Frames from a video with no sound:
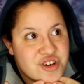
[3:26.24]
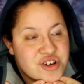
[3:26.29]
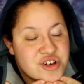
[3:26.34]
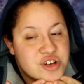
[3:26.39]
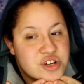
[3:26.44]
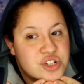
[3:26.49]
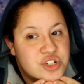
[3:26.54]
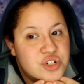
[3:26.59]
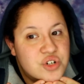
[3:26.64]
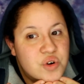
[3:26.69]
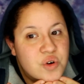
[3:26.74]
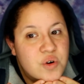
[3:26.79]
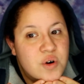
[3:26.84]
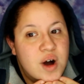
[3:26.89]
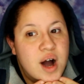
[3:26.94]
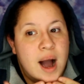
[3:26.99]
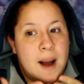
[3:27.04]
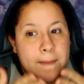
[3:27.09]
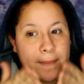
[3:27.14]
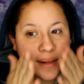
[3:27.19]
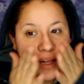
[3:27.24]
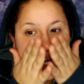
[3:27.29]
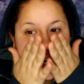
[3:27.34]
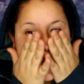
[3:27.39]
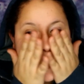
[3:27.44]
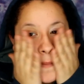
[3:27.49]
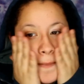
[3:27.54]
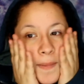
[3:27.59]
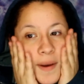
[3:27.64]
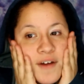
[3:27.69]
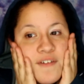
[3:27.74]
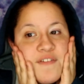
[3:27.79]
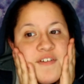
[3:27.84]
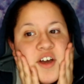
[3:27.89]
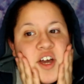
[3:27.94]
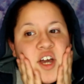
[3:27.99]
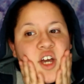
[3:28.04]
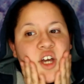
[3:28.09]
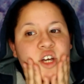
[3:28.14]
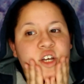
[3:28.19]
So I'm letting my
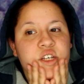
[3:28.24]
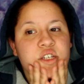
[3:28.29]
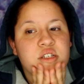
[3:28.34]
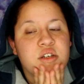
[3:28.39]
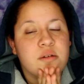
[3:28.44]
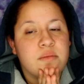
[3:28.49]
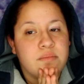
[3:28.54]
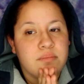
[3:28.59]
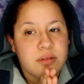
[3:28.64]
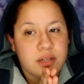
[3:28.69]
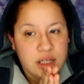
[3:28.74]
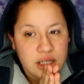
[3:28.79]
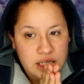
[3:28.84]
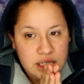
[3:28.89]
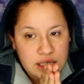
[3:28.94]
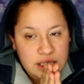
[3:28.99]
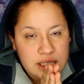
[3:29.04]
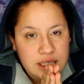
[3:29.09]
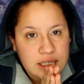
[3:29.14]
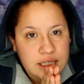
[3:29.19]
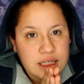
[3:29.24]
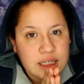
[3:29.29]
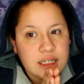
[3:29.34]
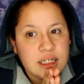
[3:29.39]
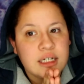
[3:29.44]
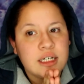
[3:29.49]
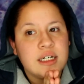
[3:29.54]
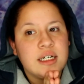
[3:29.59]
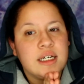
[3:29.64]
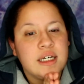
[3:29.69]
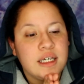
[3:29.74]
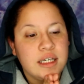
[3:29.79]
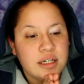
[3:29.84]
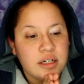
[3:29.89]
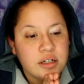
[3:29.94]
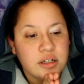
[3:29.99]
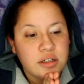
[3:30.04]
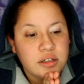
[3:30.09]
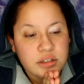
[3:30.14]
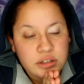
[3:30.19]
face completely
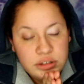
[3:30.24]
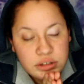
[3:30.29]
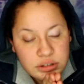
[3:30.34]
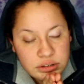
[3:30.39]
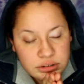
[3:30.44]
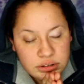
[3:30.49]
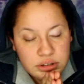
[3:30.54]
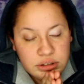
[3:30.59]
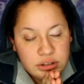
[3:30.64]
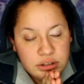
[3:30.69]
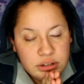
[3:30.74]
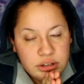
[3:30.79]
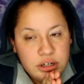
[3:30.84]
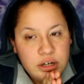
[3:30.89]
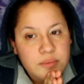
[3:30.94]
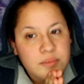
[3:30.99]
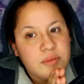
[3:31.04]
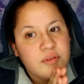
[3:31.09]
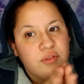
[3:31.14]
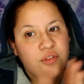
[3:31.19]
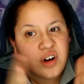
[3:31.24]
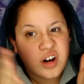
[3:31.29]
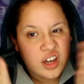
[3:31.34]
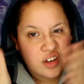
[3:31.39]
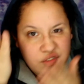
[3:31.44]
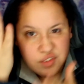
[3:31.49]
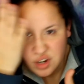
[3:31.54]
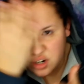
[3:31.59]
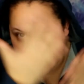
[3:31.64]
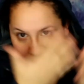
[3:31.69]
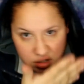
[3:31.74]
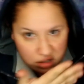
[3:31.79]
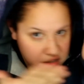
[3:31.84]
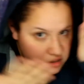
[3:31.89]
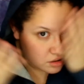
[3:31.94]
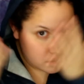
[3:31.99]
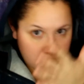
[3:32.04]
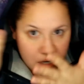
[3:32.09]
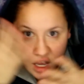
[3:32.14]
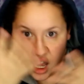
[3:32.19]
heal before I even
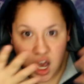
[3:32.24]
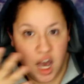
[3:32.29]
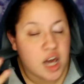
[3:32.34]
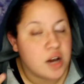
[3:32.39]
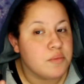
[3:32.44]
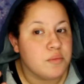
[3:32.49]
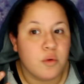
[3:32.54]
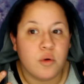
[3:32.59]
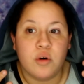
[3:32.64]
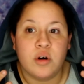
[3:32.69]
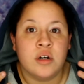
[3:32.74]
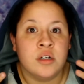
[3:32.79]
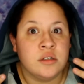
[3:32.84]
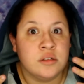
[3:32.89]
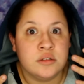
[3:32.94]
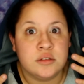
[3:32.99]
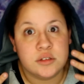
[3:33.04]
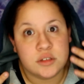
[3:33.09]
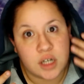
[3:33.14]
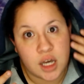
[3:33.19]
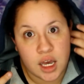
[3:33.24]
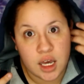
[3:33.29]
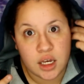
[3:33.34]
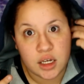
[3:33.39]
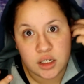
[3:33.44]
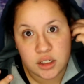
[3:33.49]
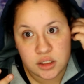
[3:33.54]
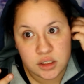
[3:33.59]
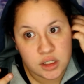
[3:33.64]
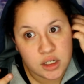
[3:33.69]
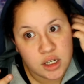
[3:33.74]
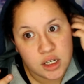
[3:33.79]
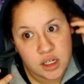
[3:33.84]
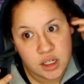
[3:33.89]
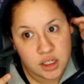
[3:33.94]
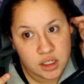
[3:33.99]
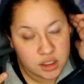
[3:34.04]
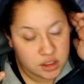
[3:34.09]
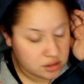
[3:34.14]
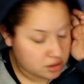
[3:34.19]
add more, okay?
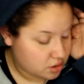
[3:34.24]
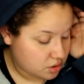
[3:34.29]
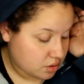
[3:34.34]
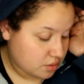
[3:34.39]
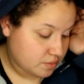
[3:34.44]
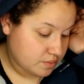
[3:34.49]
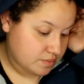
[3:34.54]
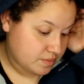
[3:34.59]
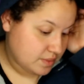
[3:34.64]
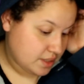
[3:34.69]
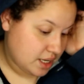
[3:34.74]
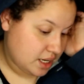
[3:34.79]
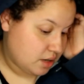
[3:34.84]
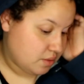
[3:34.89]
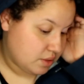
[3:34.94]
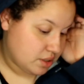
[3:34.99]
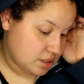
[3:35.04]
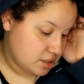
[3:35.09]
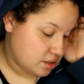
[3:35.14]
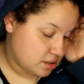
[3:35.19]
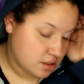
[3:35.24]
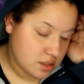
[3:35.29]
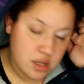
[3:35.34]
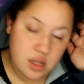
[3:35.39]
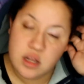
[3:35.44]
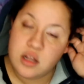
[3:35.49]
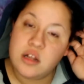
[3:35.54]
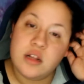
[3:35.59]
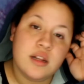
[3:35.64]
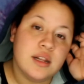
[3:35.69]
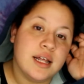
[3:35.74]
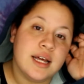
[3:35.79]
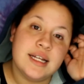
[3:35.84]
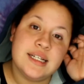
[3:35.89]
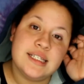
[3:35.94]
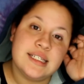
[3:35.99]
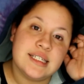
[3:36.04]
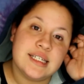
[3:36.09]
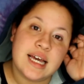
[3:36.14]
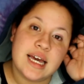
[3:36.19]
So anyways,
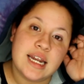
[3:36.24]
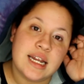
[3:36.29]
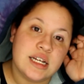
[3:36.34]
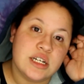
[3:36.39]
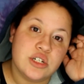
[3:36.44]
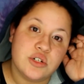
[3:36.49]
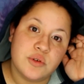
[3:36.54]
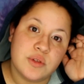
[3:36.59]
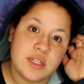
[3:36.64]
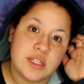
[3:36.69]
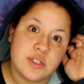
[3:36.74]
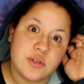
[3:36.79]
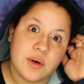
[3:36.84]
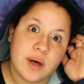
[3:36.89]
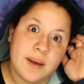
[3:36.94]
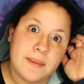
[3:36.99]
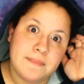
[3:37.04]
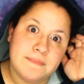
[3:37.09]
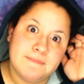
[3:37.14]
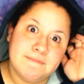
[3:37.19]
let's get into this, okay?